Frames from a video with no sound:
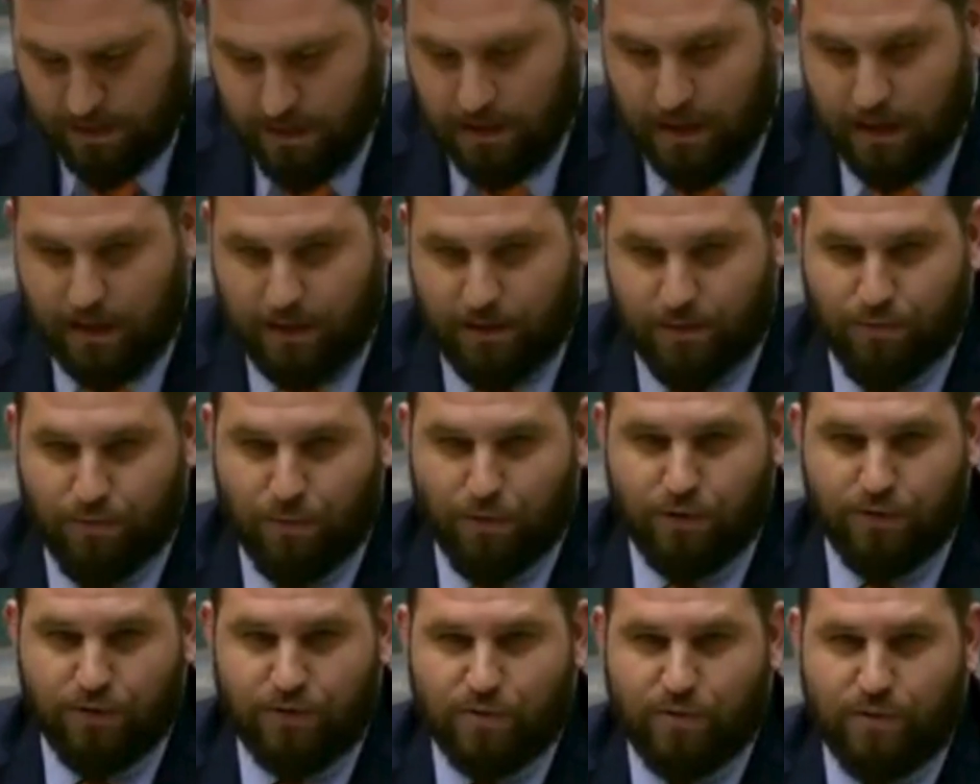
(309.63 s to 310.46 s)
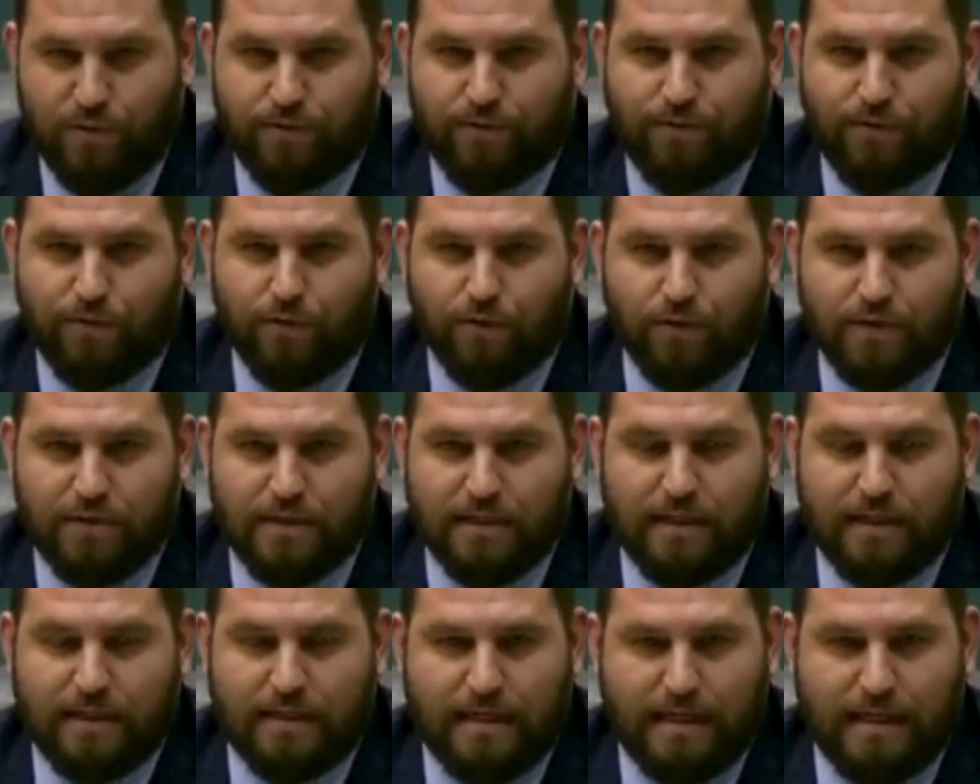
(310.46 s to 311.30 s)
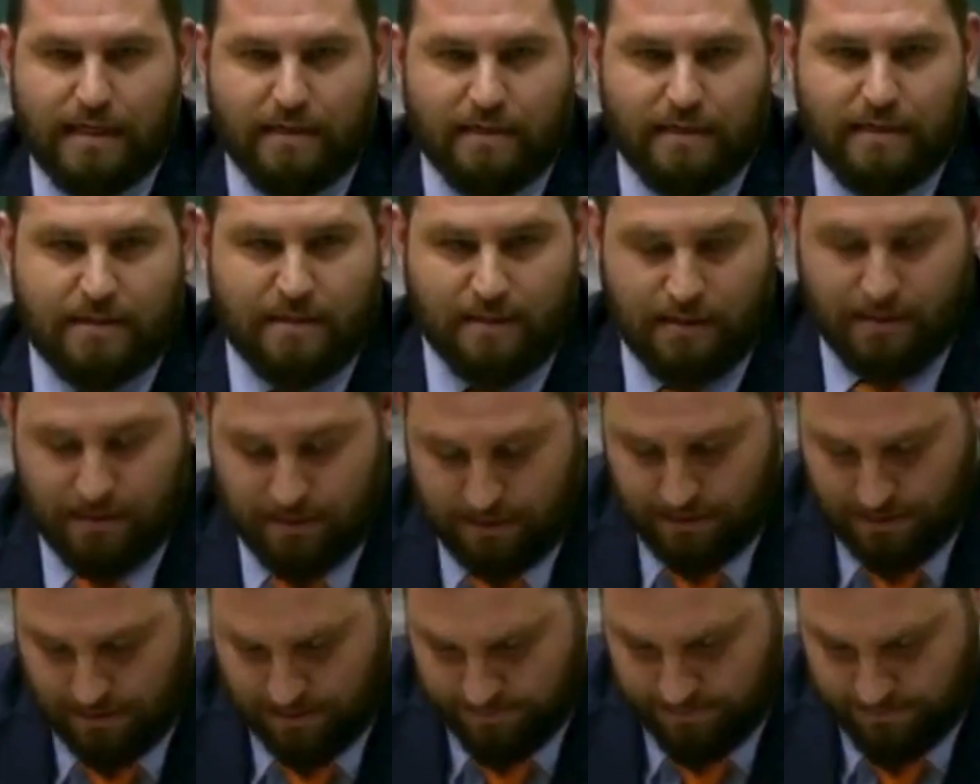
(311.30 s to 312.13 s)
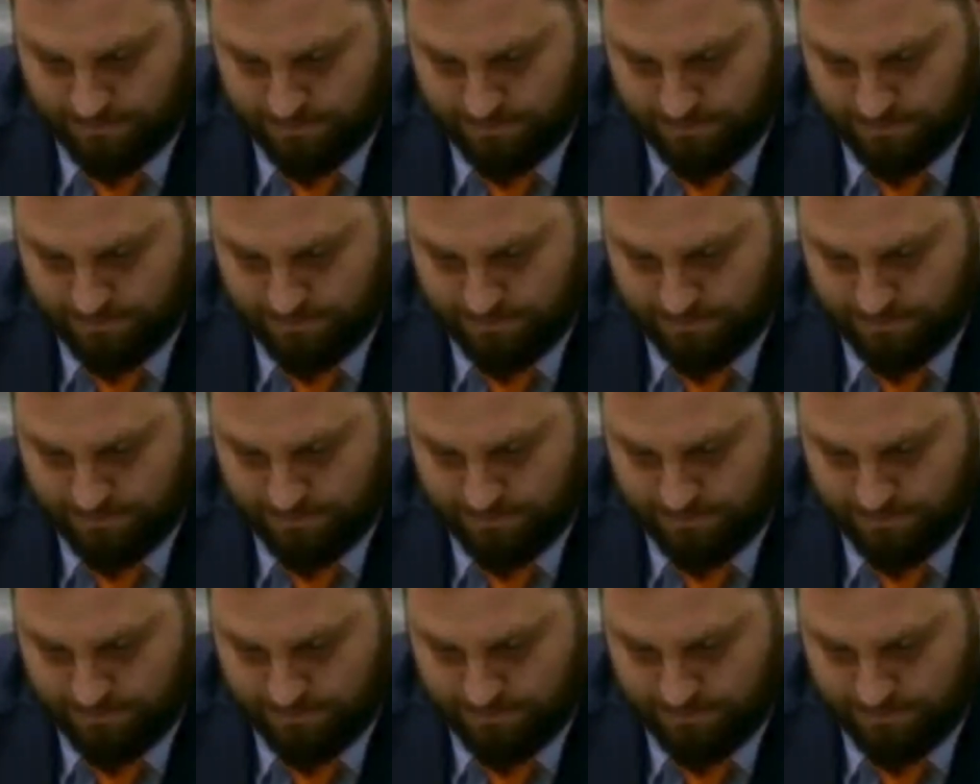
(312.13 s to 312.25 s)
and can move to enforcing tenancies.